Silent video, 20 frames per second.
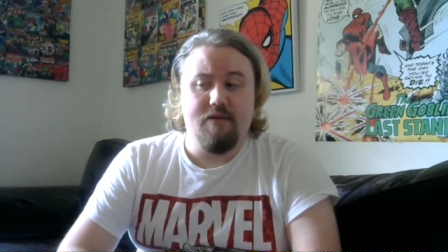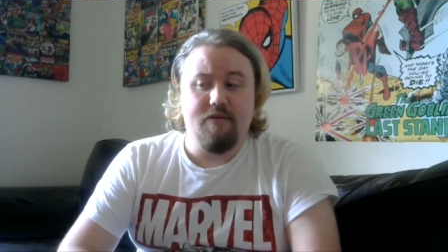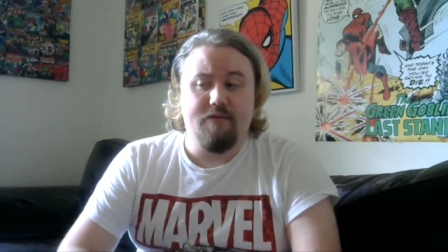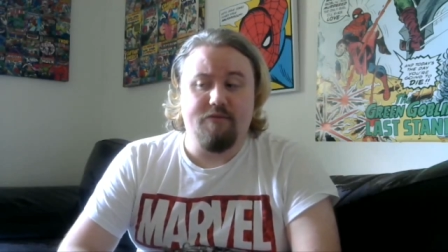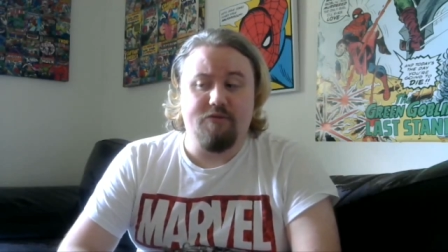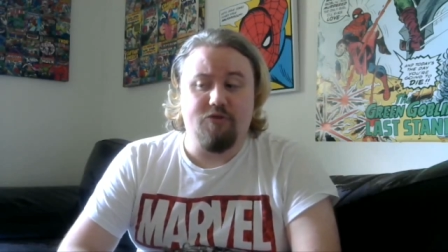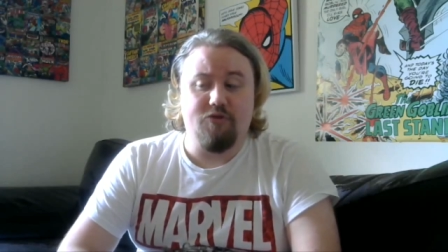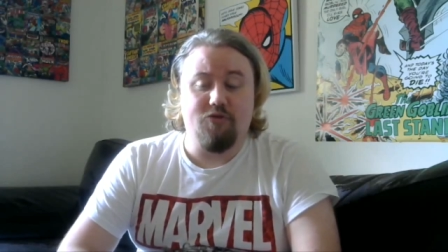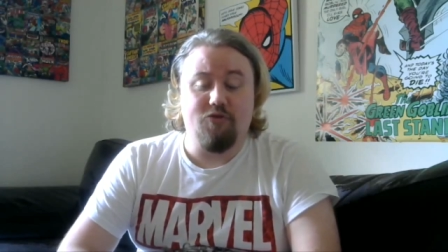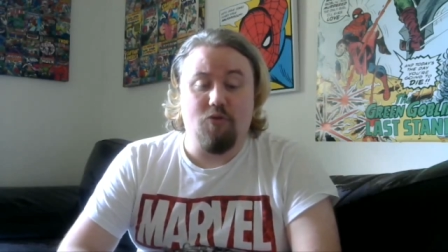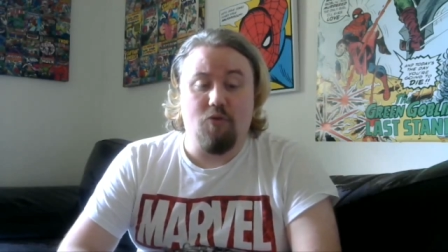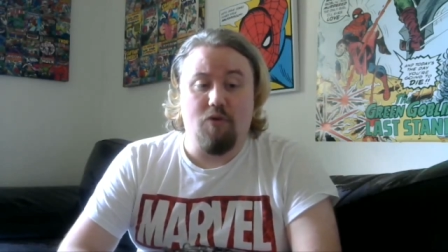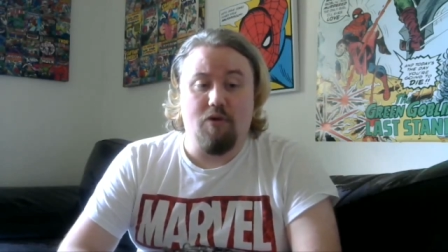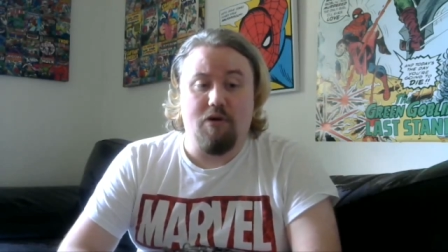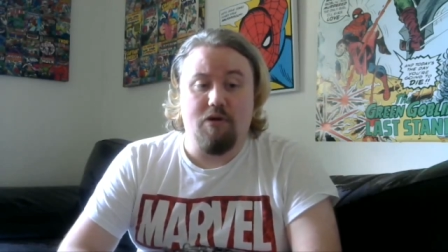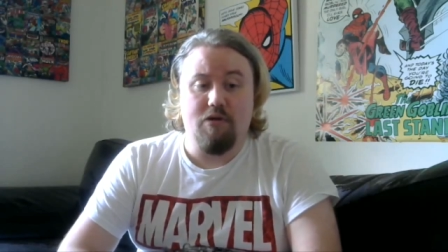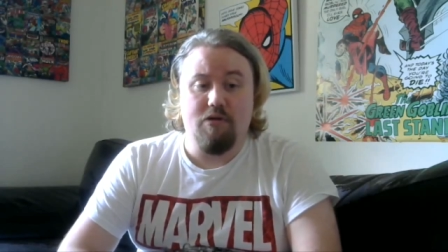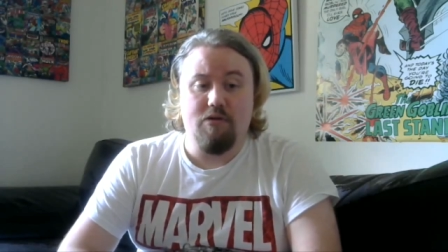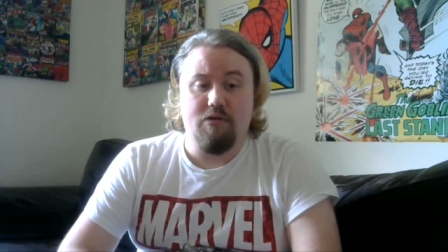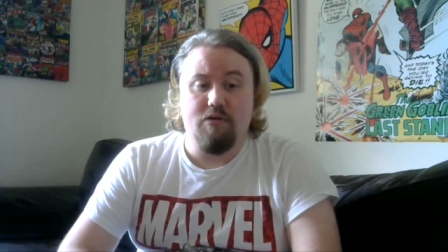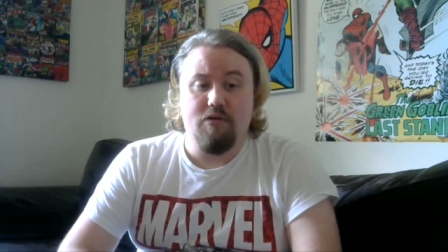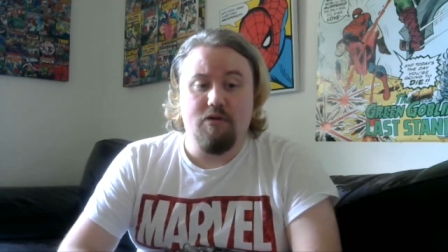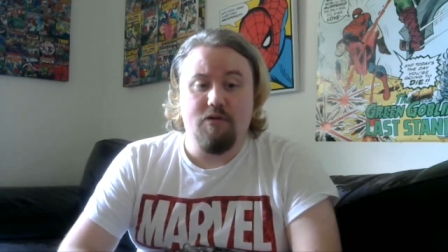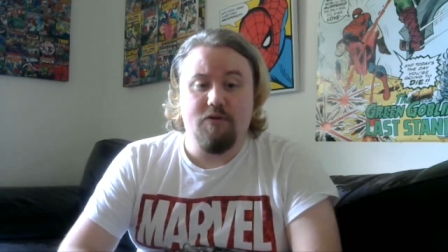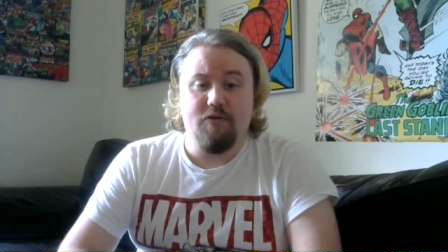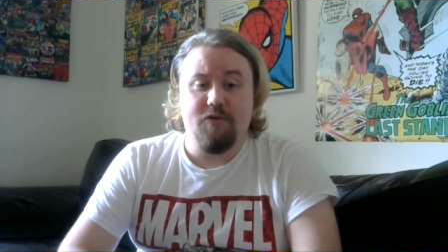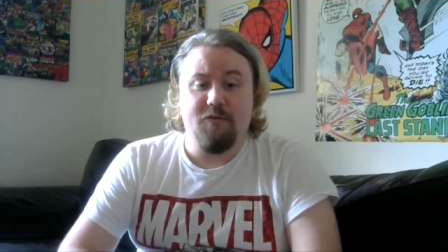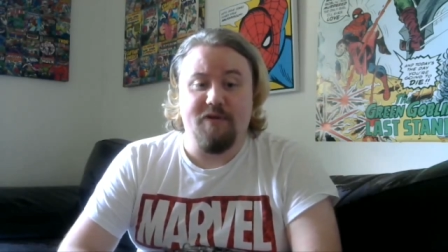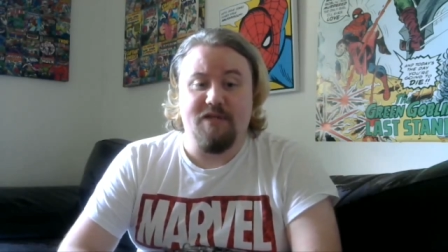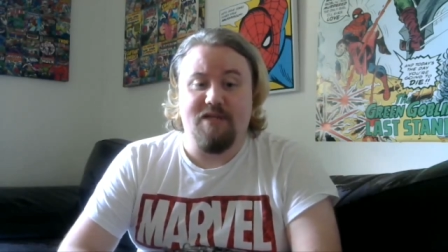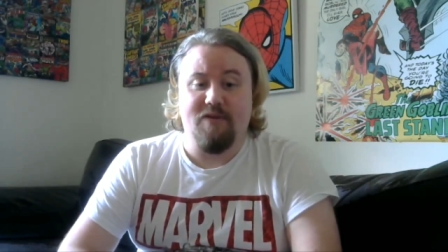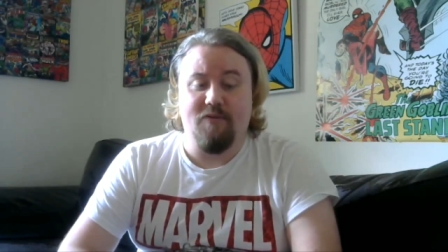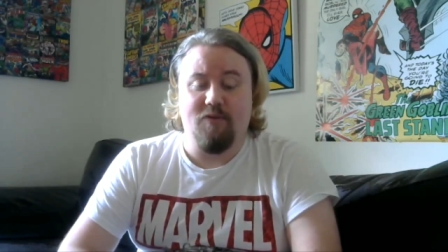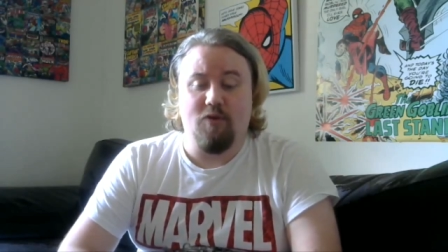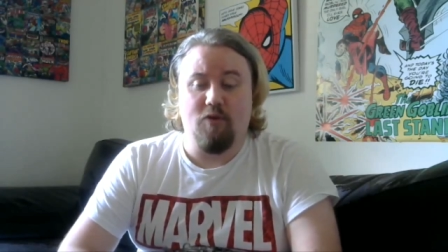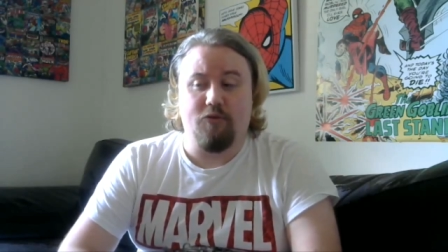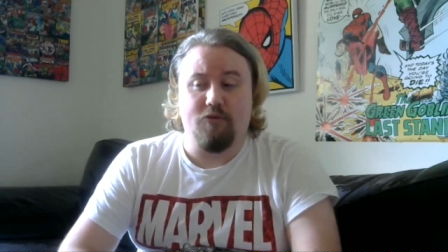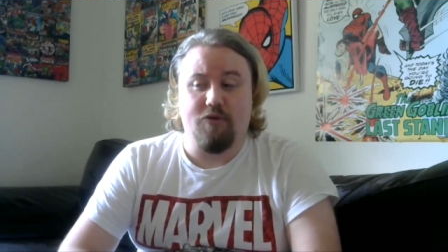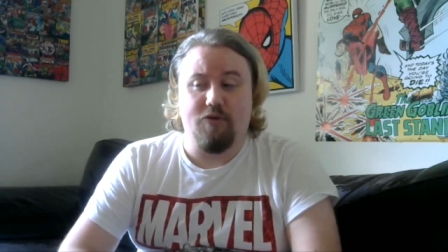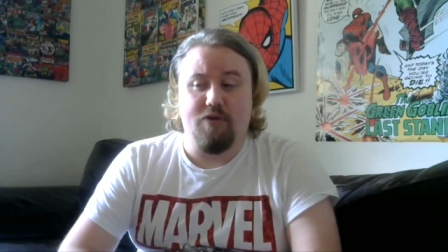for sure. Especially with
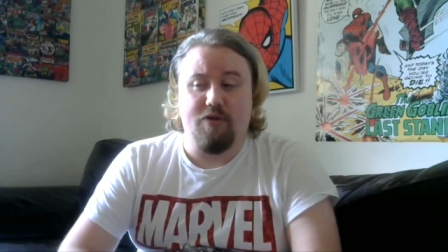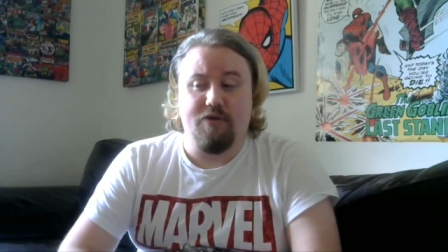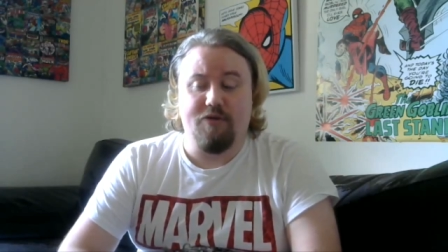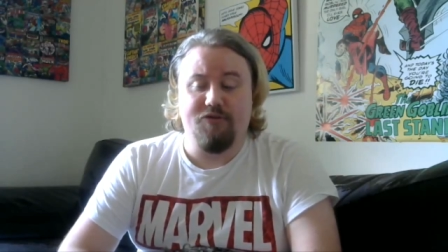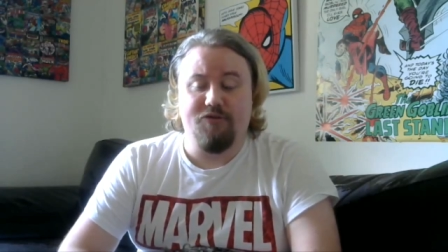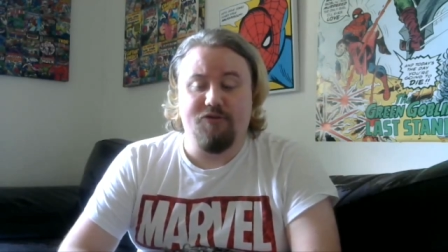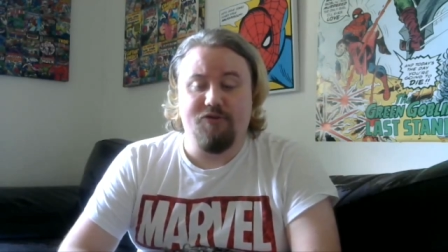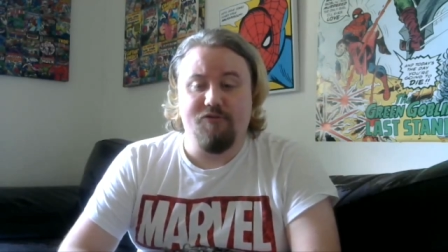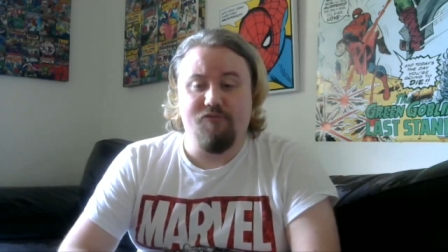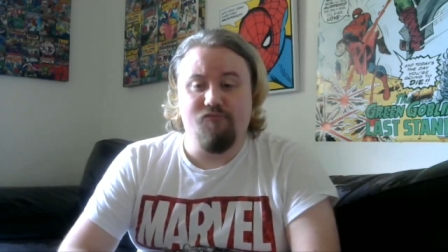those girls.